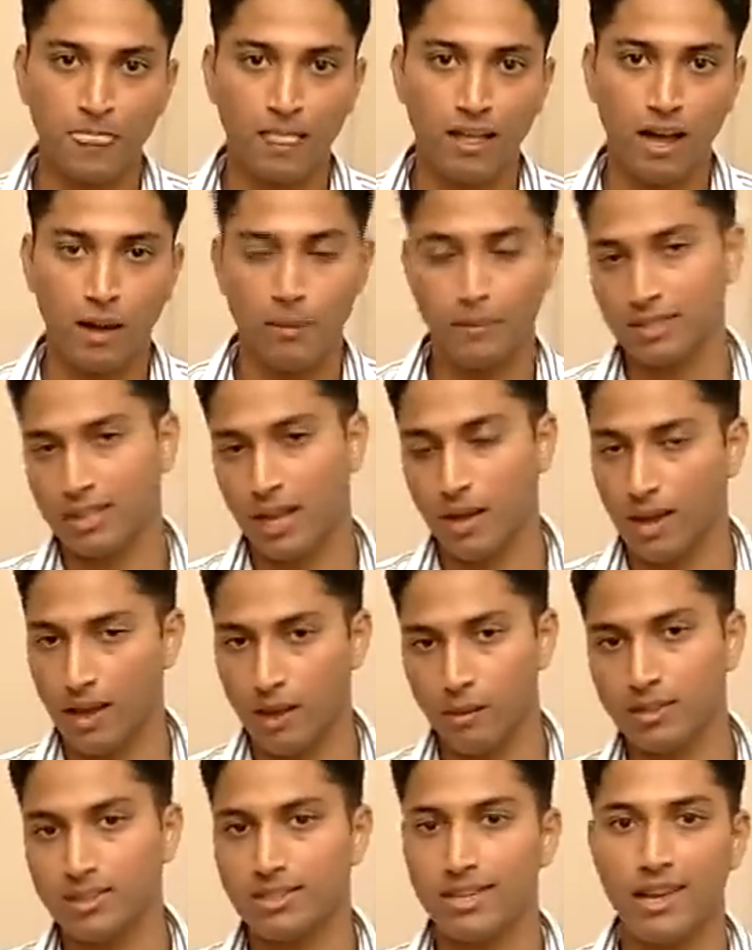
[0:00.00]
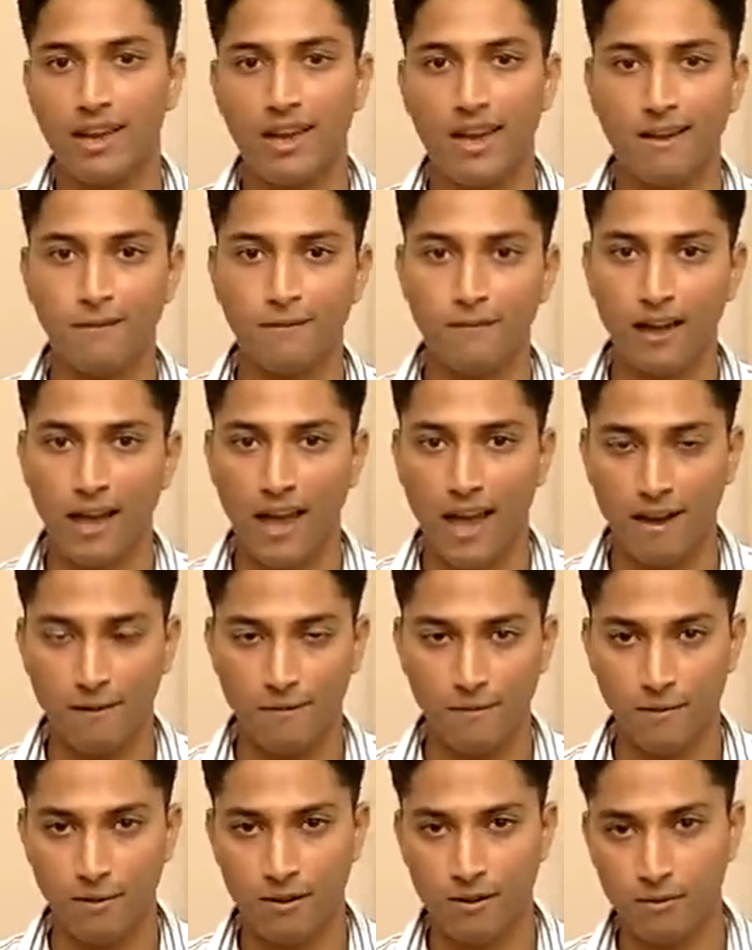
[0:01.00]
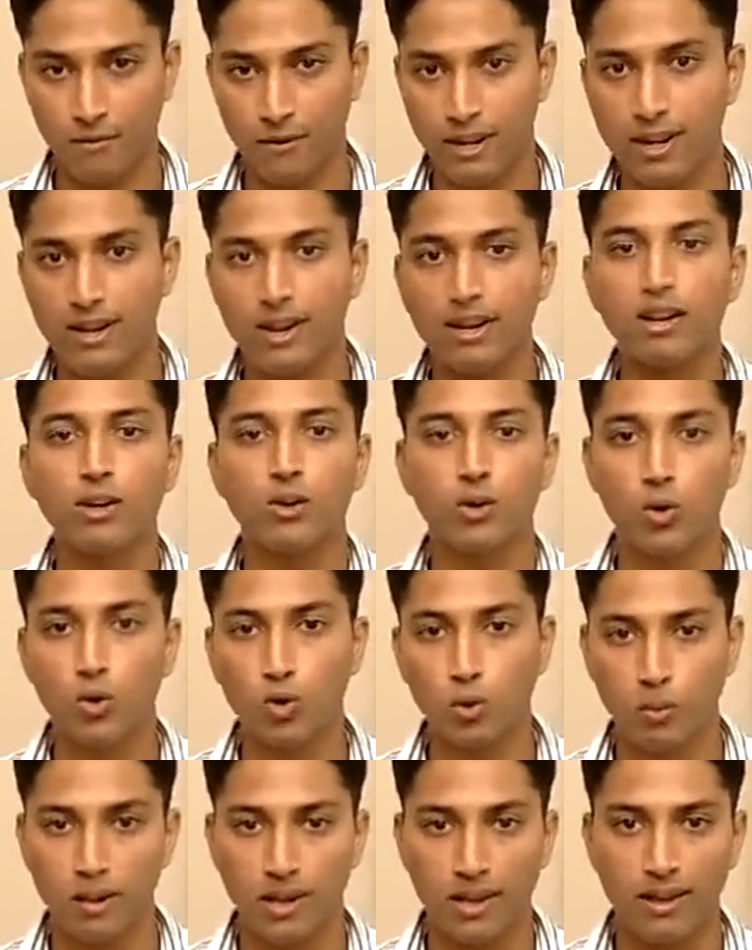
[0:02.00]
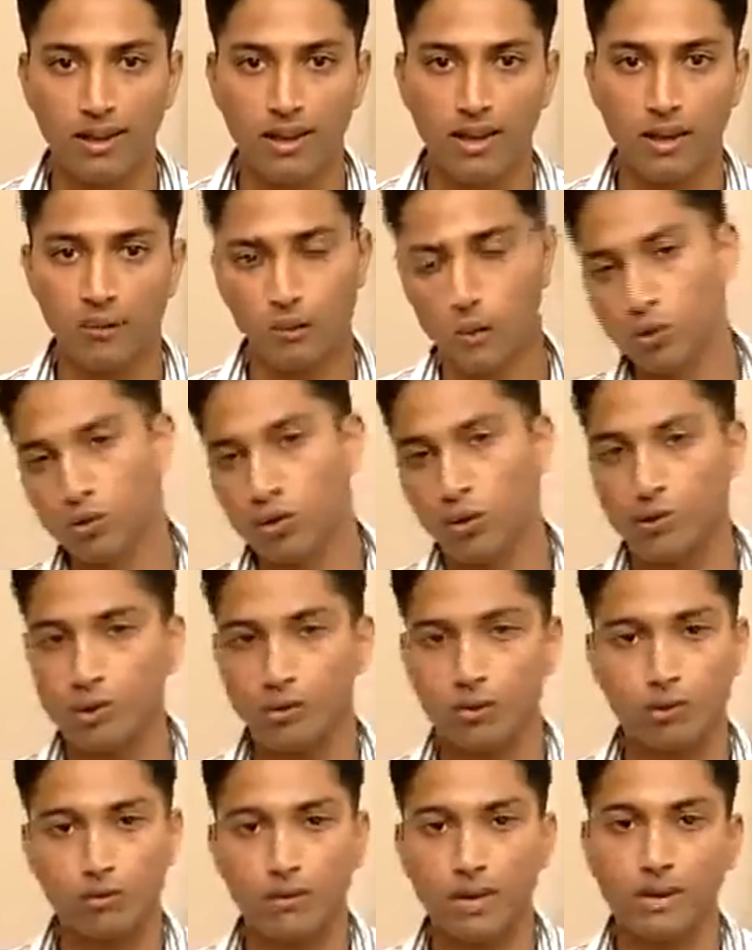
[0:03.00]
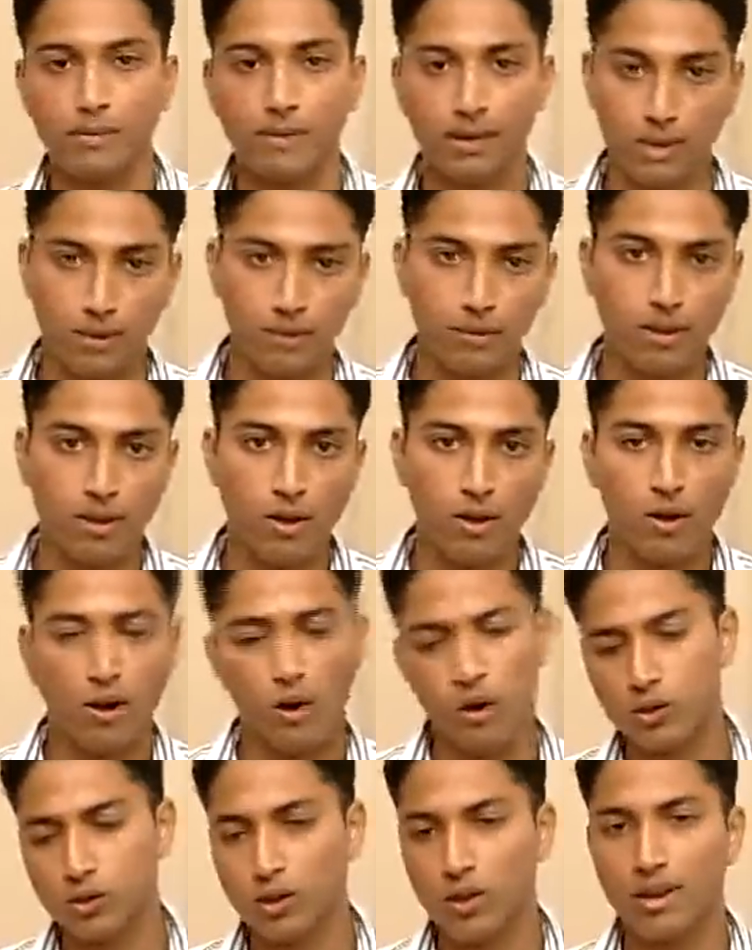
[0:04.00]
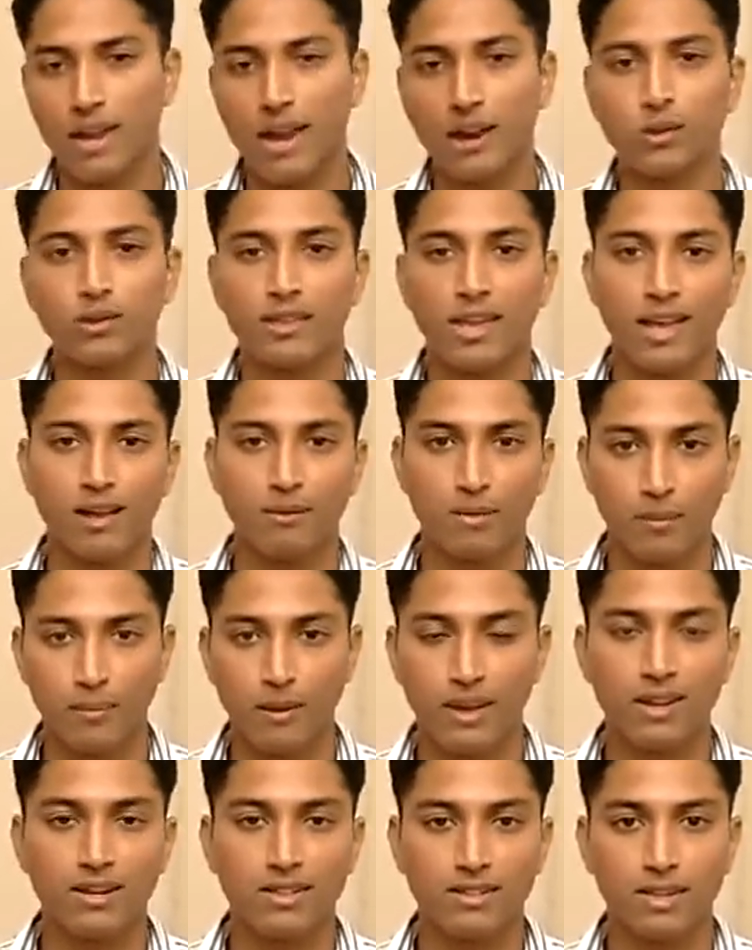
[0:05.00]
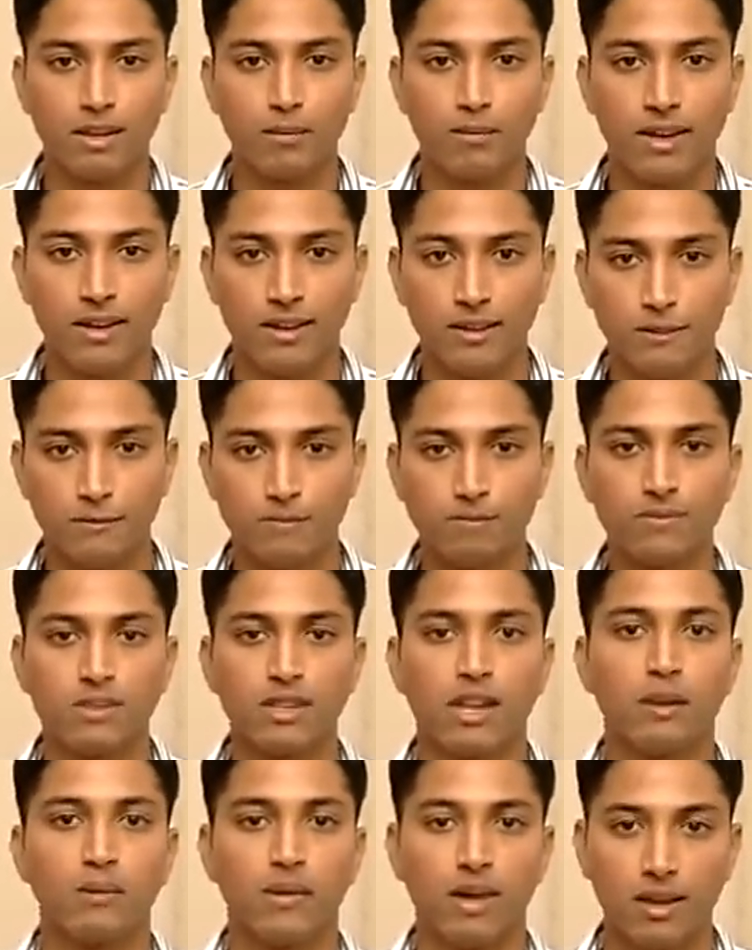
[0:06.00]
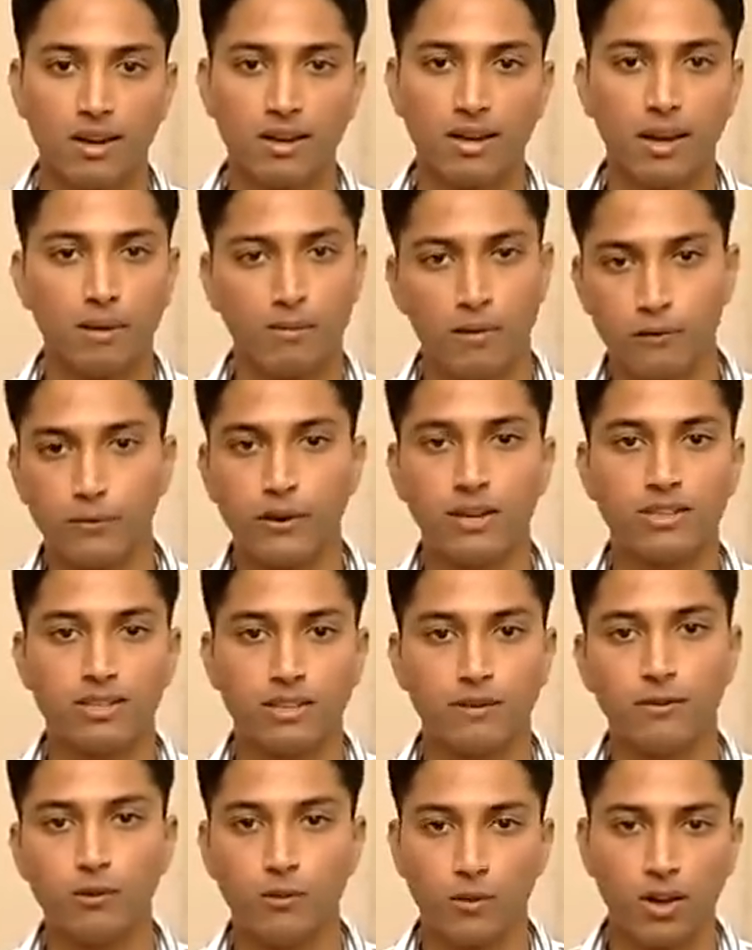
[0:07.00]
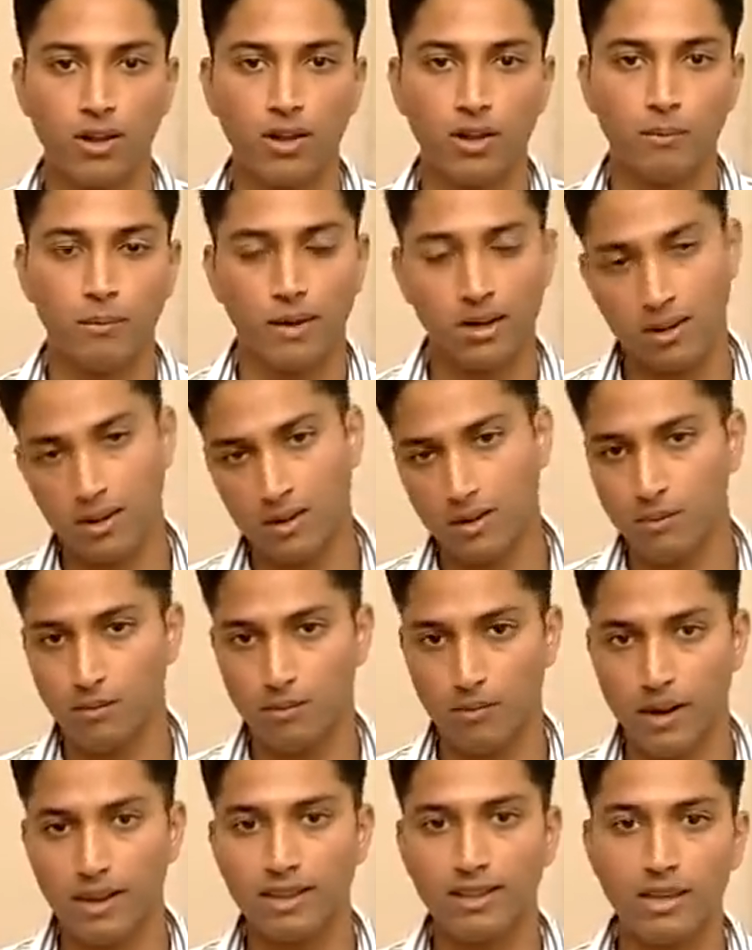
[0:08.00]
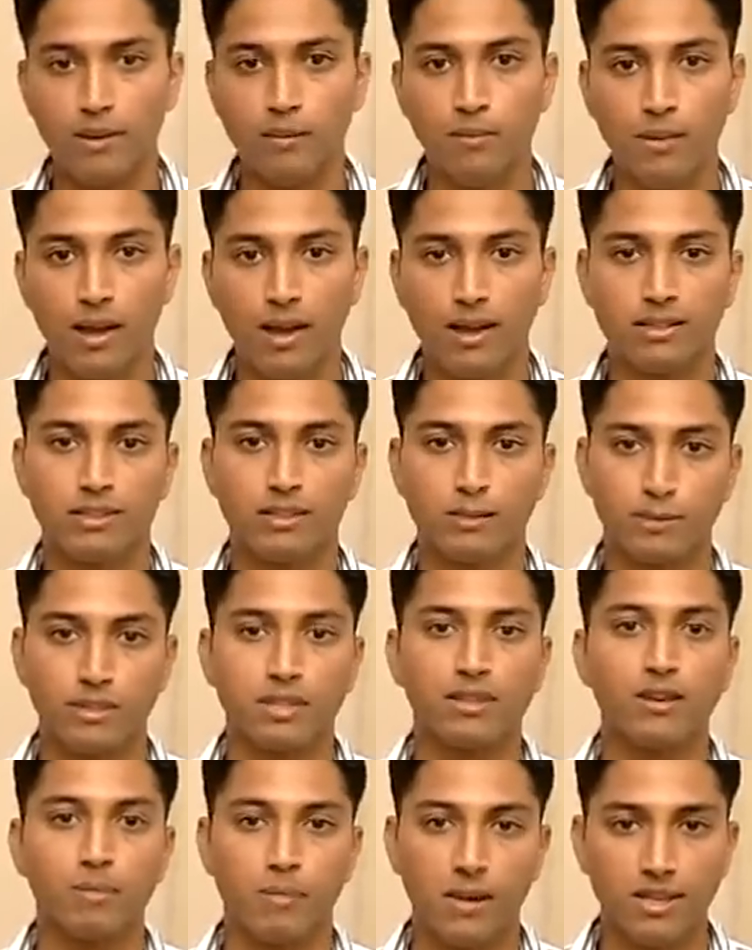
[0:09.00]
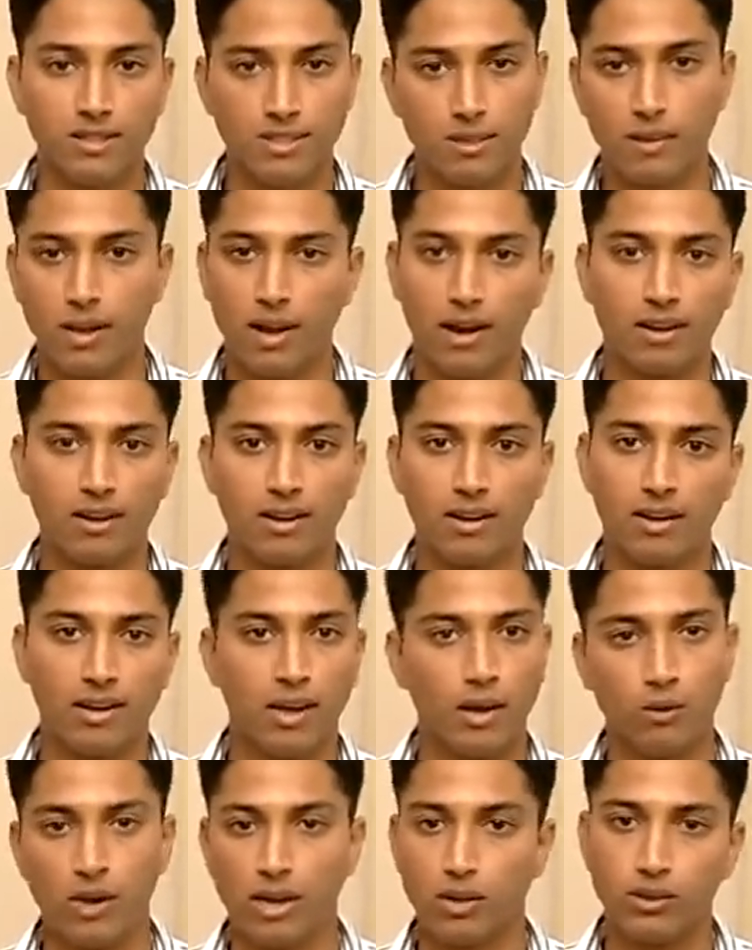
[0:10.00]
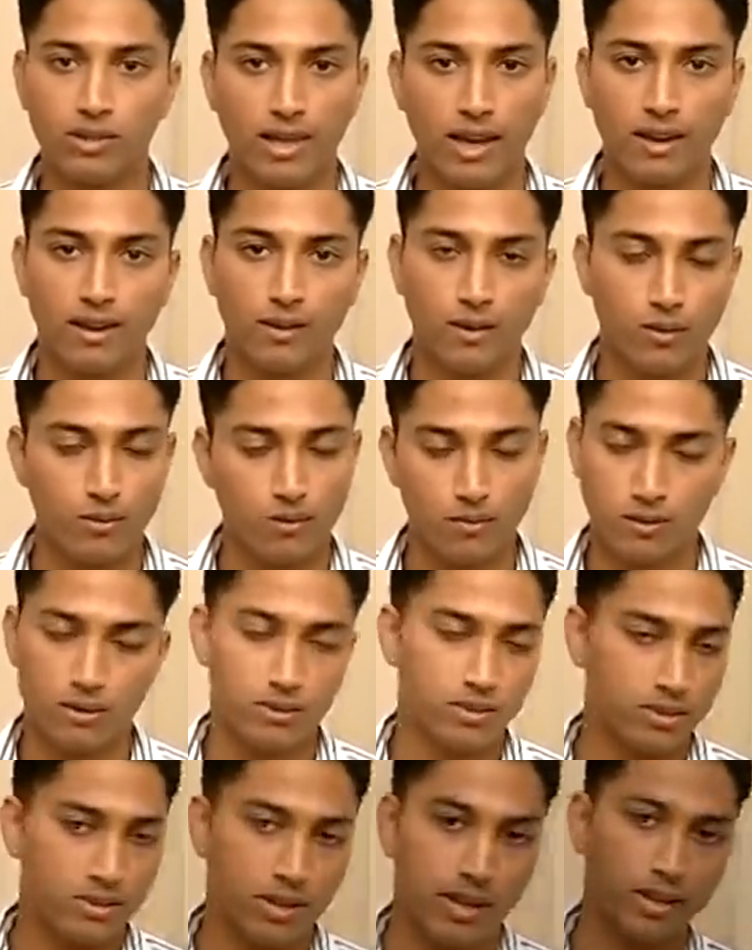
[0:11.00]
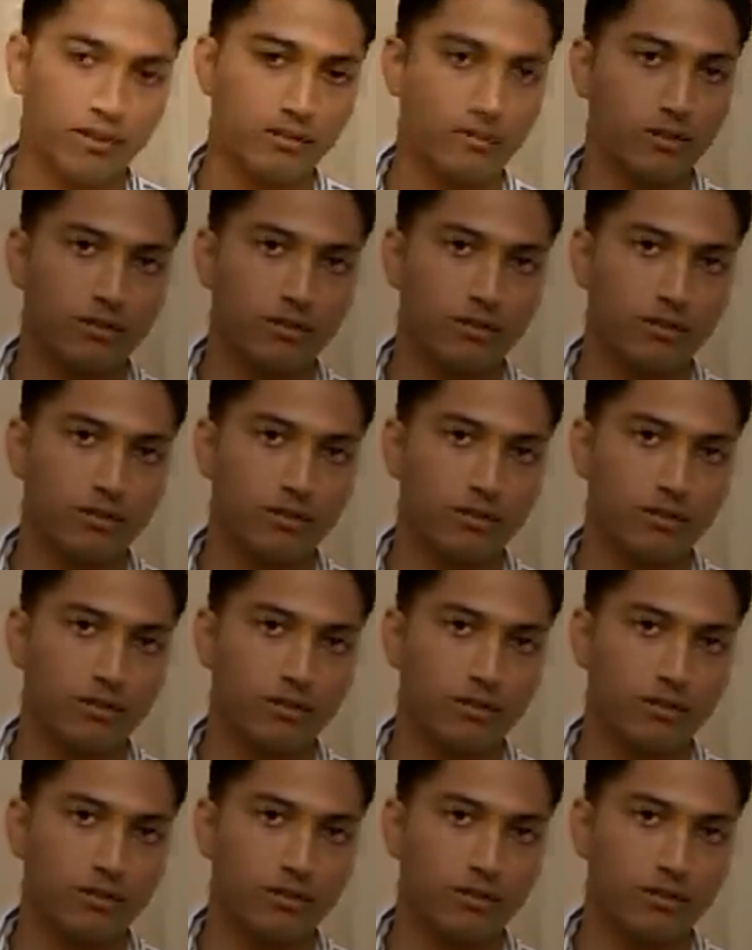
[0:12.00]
I must say I have very little role to play, and most of it was played by them. Also, I like to thank my parents and my uncle and my friends, everyone. But Money in the Name has a special place in my heart. I would like to thank you. Thank you.